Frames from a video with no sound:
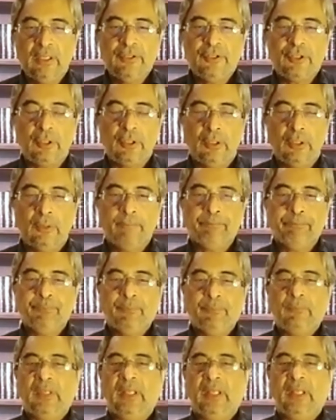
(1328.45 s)
So
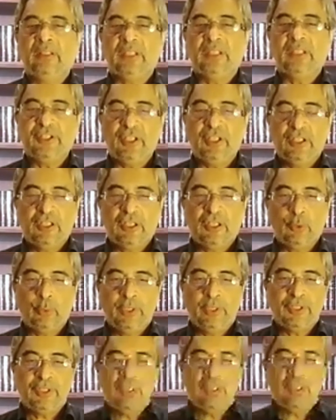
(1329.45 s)
in such
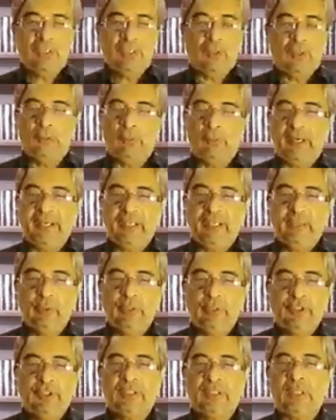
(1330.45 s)
situations, the Almighty
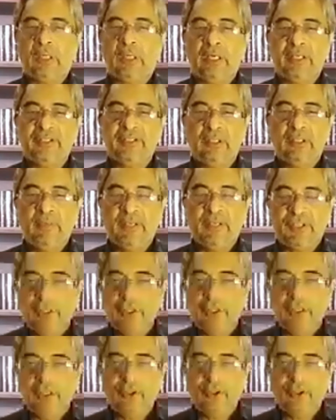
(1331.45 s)
would just ask their
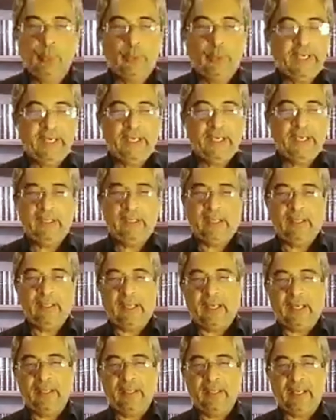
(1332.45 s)
messengers to vacate that
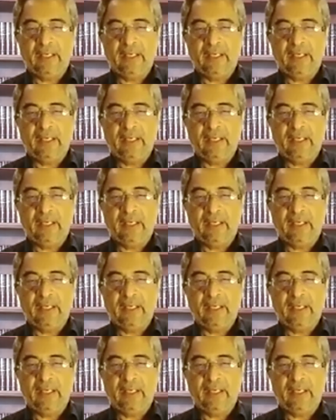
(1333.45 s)
land,